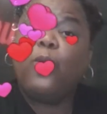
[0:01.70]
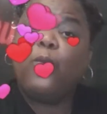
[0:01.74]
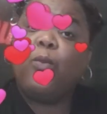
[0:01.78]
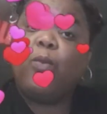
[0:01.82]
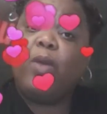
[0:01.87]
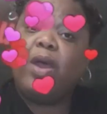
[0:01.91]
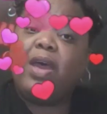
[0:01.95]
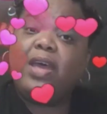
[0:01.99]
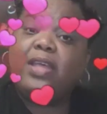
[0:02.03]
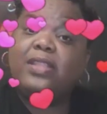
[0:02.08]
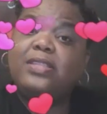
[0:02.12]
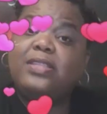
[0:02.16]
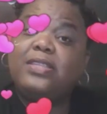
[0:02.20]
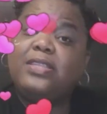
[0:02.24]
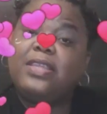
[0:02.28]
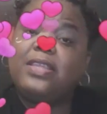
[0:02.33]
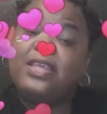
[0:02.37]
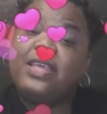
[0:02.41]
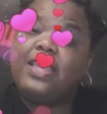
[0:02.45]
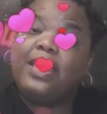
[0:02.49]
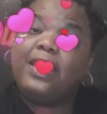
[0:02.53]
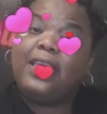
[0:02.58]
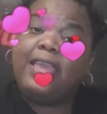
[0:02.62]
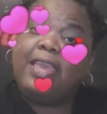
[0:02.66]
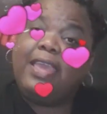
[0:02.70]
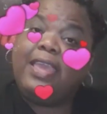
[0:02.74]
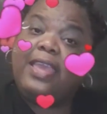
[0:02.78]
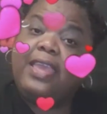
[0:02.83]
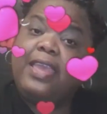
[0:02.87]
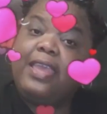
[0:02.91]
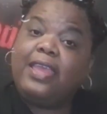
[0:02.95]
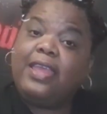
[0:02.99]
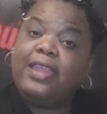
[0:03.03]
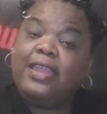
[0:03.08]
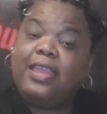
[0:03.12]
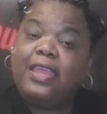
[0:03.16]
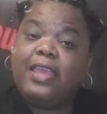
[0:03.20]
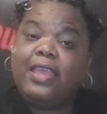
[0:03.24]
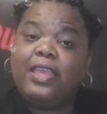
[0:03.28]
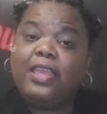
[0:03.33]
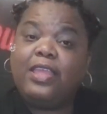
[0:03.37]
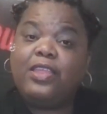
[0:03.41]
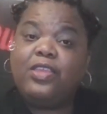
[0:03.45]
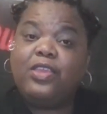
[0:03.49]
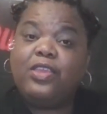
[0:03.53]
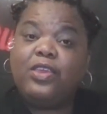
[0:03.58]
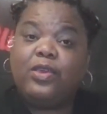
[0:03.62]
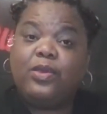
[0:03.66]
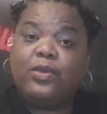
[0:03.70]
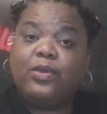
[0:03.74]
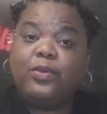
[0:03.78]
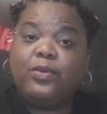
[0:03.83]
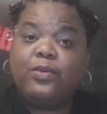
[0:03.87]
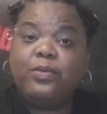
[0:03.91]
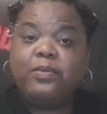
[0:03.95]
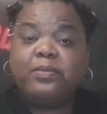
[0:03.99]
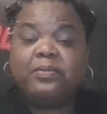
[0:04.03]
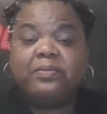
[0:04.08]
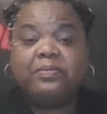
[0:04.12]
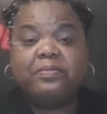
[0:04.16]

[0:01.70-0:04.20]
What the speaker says: What's eating you?